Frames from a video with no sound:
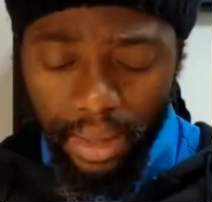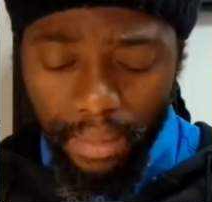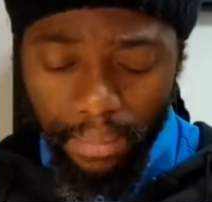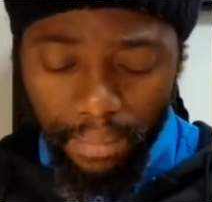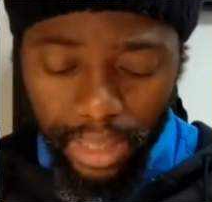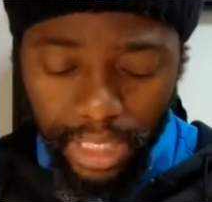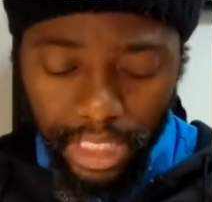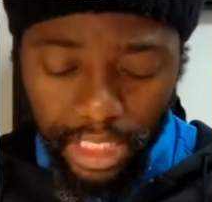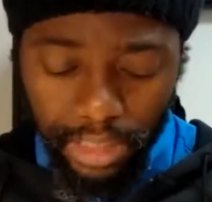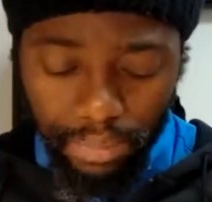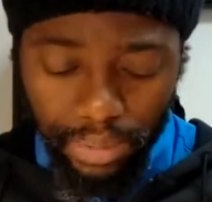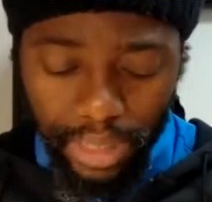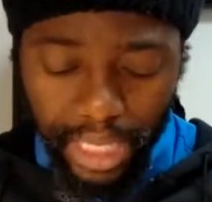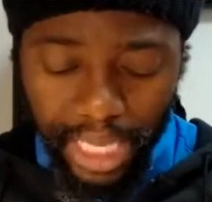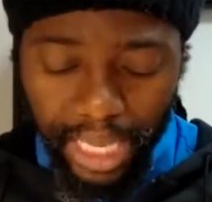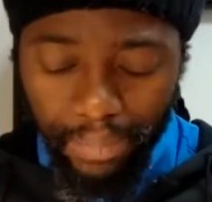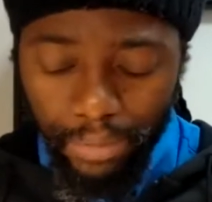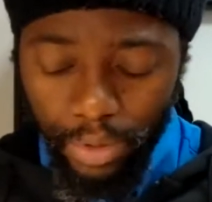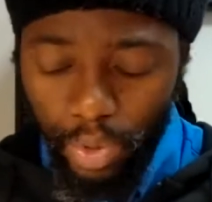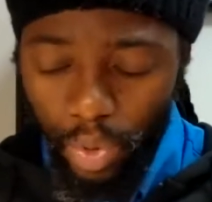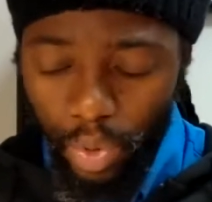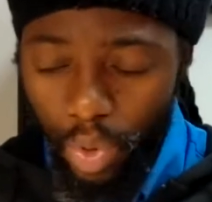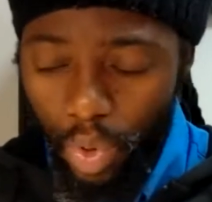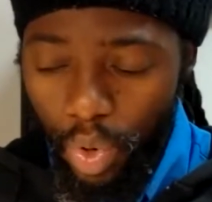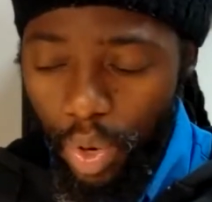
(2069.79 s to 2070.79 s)
But it's become
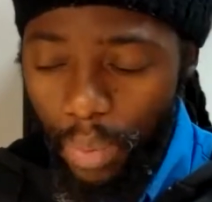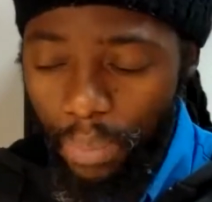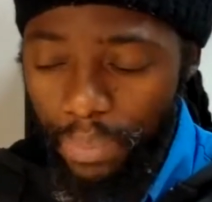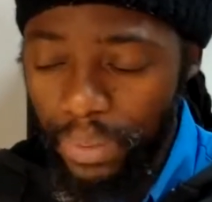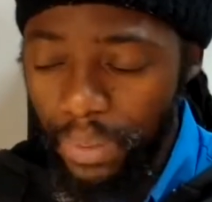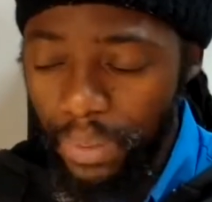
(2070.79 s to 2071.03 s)
so